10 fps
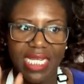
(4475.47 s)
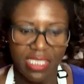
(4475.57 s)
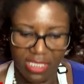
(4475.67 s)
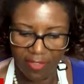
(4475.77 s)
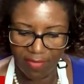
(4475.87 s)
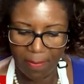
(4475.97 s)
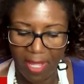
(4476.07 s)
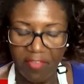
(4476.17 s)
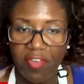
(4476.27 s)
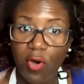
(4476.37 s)
a lot of stuff on
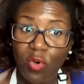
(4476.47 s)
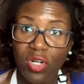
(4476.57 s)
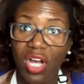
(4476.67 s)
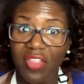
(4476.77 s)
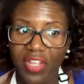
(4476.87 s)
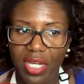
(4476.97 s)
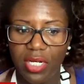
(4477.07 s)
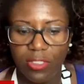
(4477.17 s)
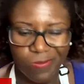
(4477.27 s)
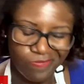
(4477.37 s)
my phone on the
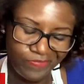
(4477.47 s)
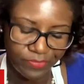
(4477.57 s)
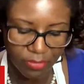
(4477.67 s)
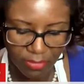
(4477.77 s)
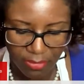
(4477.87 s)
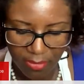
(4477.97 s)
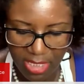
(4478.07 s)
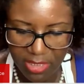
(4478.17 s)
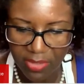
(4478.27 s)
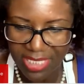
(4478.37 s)
go.
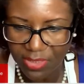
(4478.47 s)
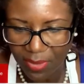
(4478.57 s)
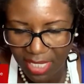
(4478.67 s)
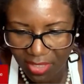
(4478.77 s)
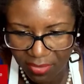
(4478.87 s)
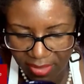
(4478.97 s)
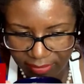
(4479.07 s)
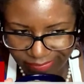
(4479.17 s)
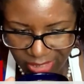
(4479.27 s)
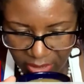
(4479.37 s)
So that's why I don't,
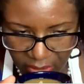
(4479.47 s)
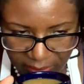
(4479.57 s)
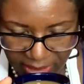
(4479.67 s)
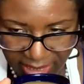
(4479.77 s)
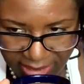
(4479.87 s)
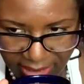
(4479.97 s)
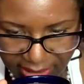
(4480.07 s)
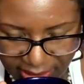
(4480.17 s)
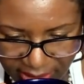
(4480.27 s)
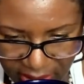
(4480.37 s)
you know, I'm not as
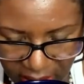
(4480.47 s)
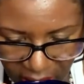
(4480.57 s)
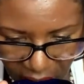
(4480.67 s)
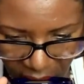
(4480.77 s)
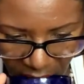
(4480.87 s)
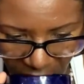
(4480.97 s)
consistent.